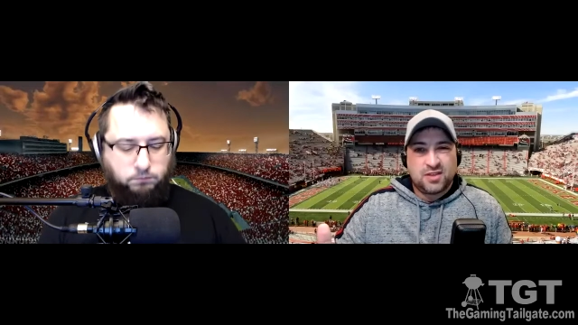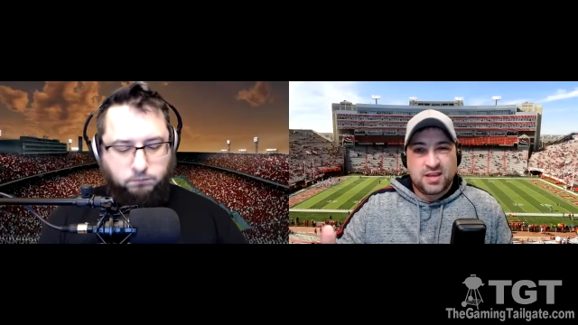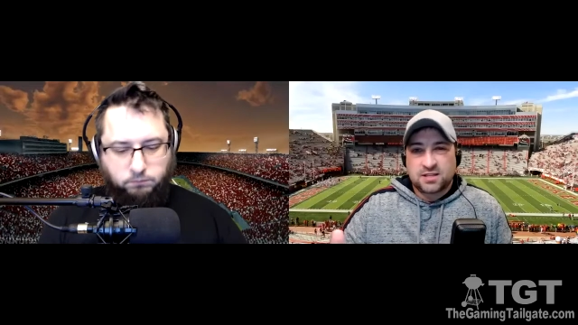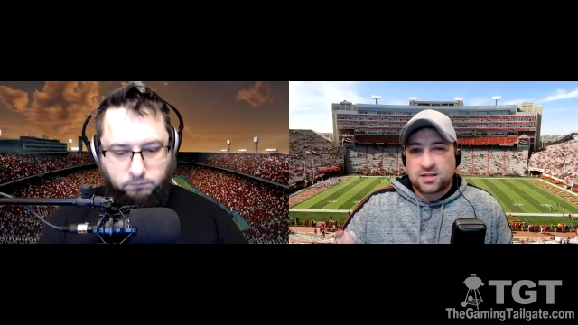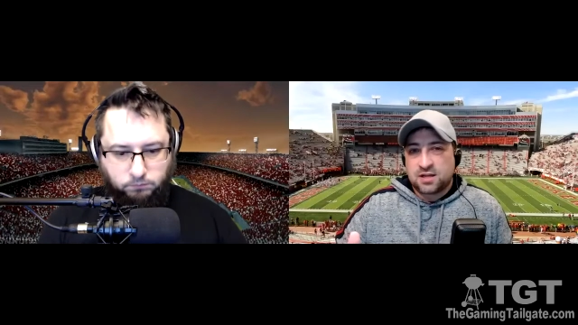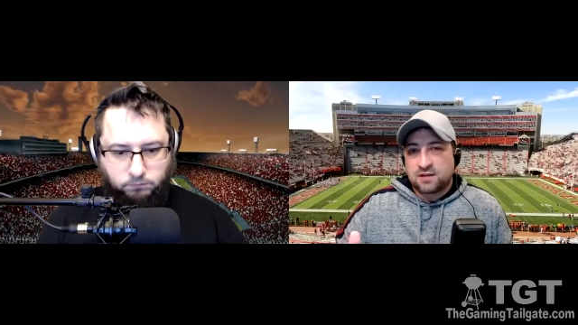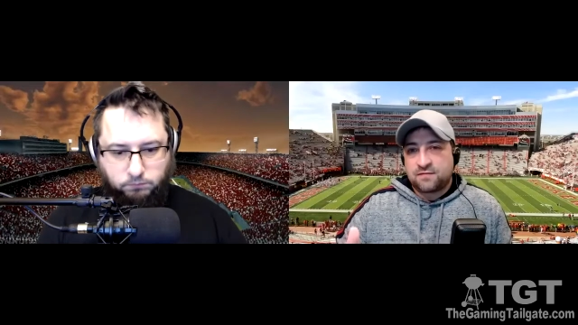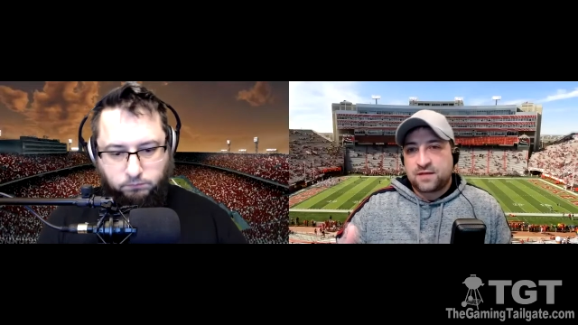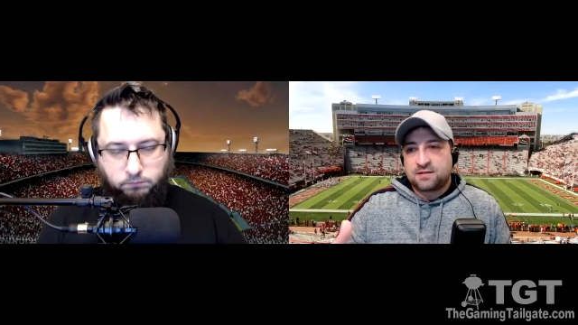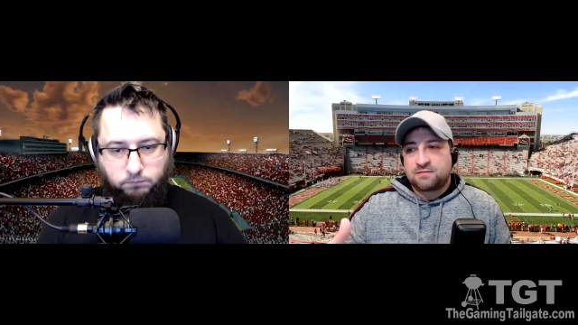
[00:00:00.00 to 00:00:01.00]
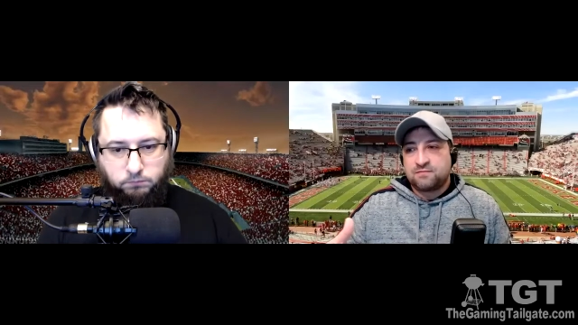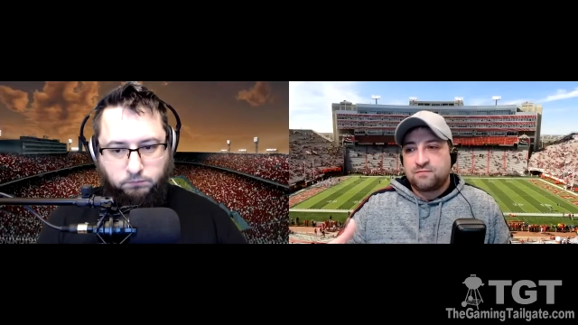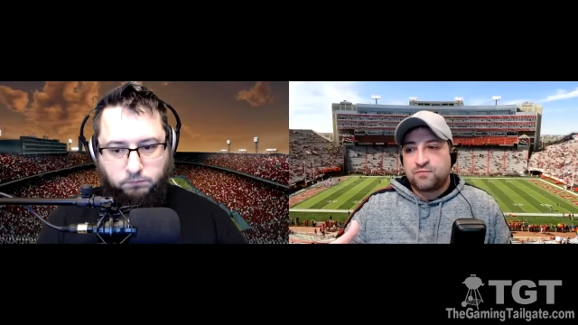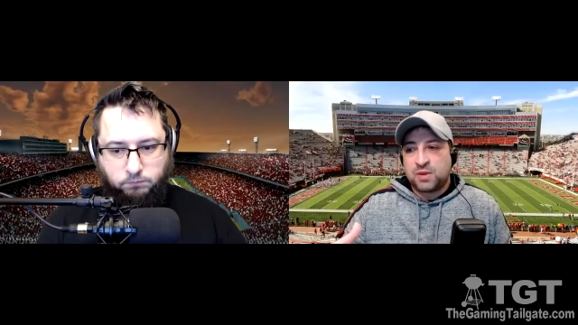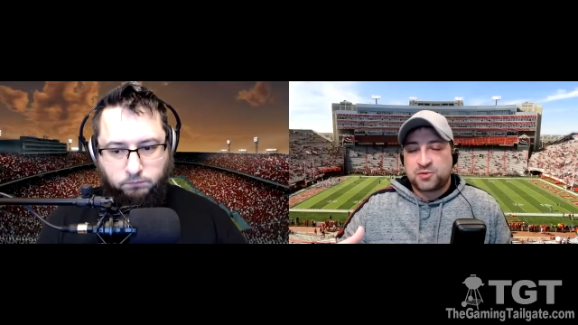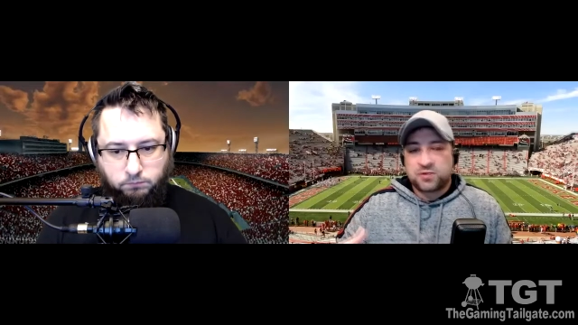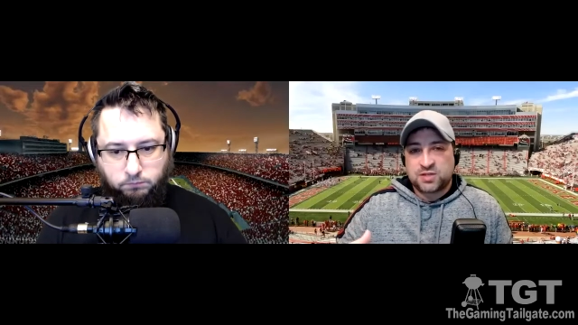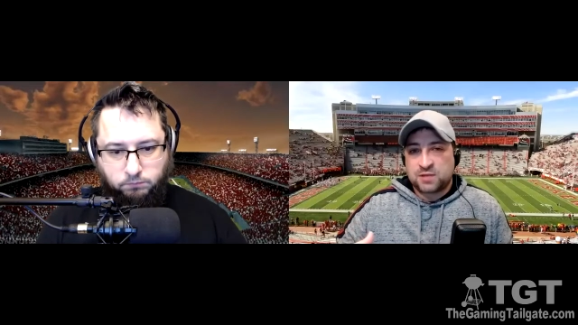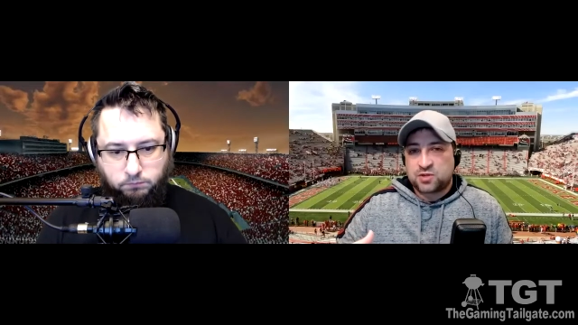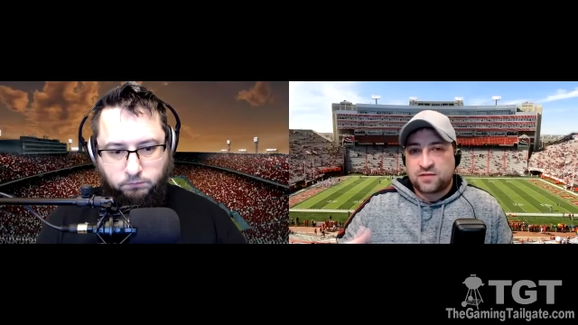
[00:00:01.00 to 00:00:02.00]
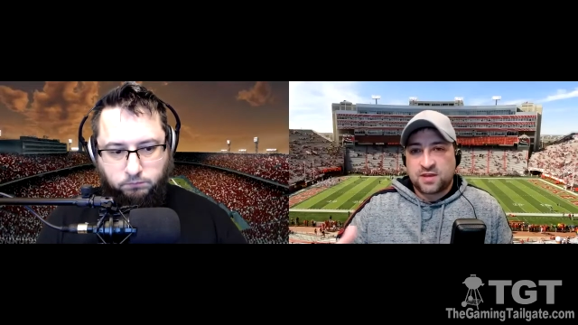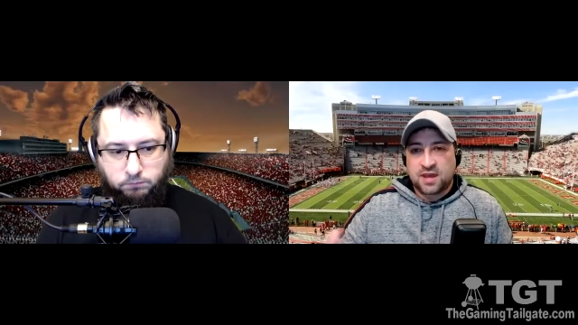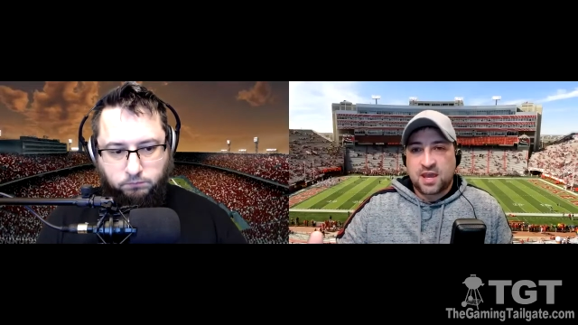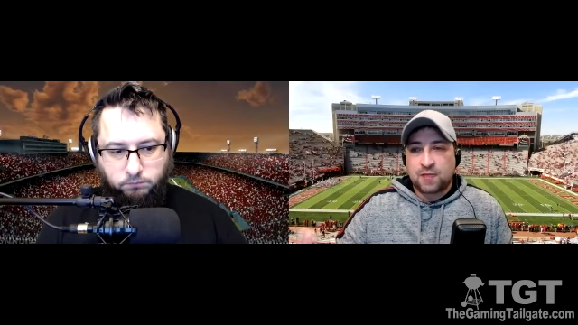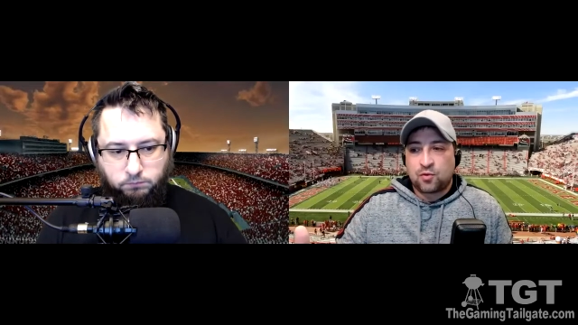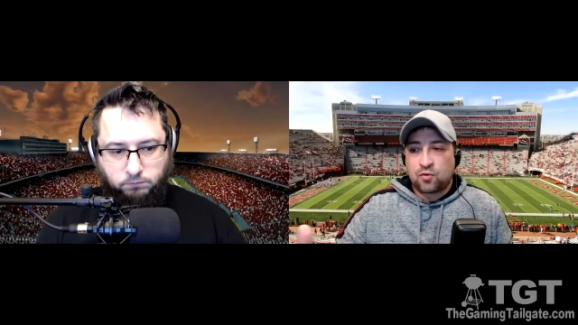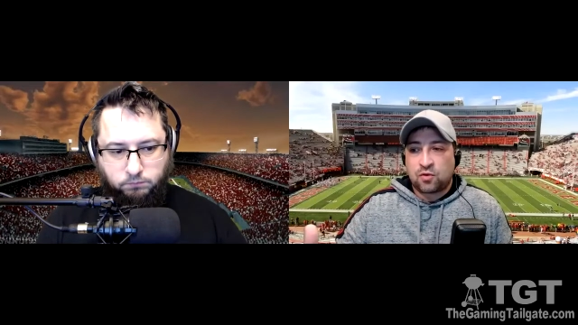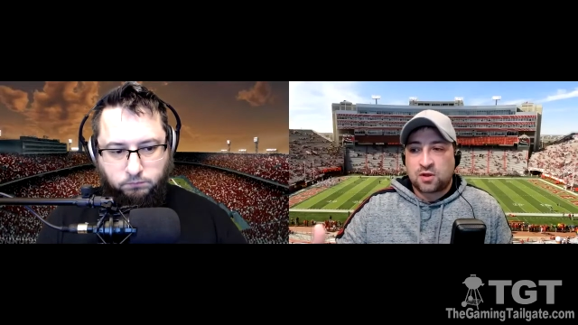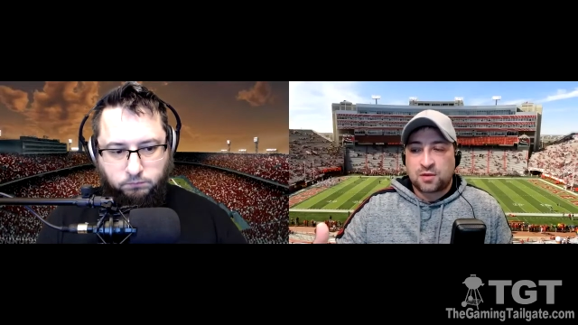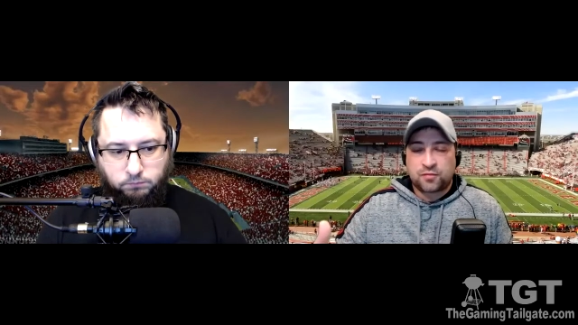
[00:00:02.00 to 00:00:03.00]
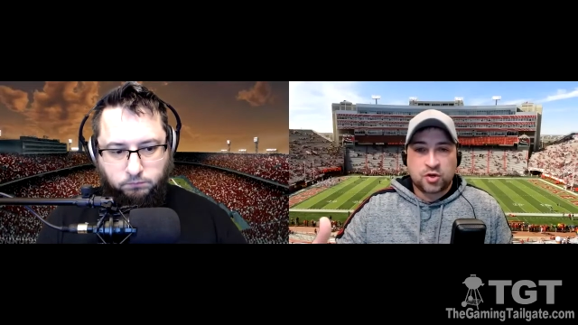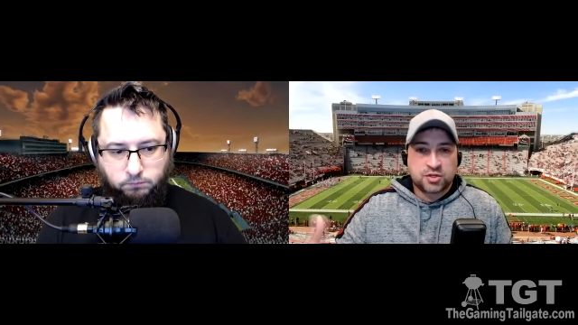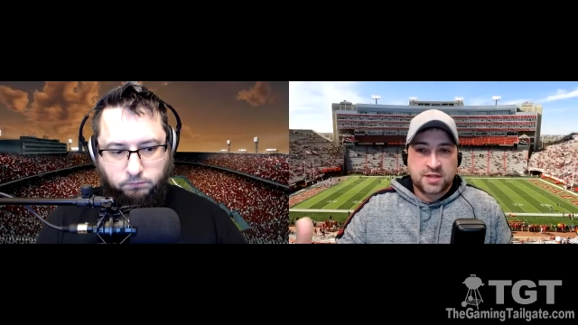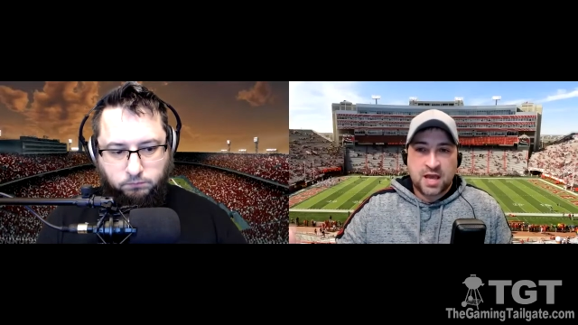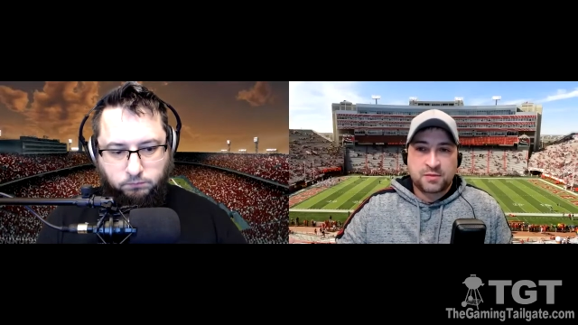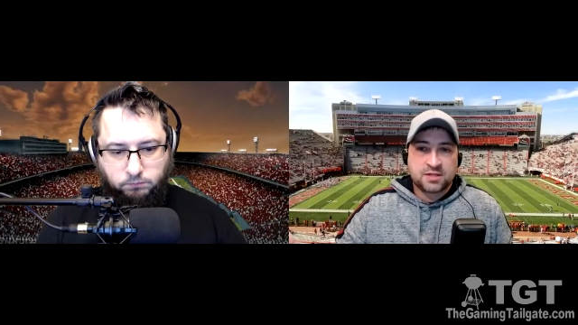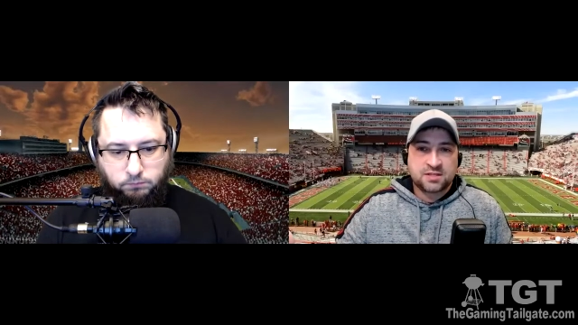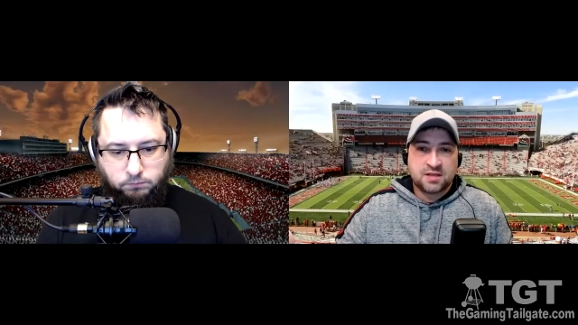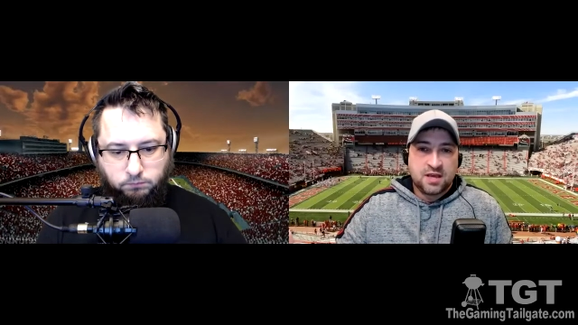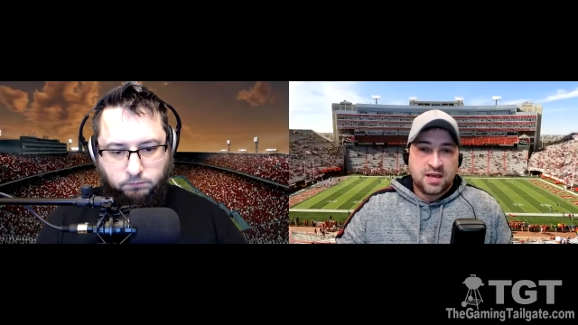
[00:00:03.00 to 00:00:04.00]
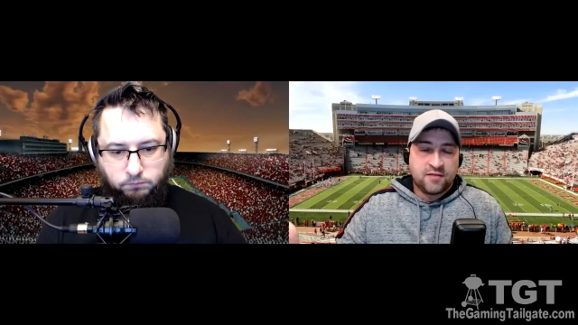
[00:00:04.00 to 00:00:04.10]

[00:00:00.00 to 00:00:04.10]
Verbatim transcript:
Speaker 1: you think it's going to affect people's perception of the game or their purchase habits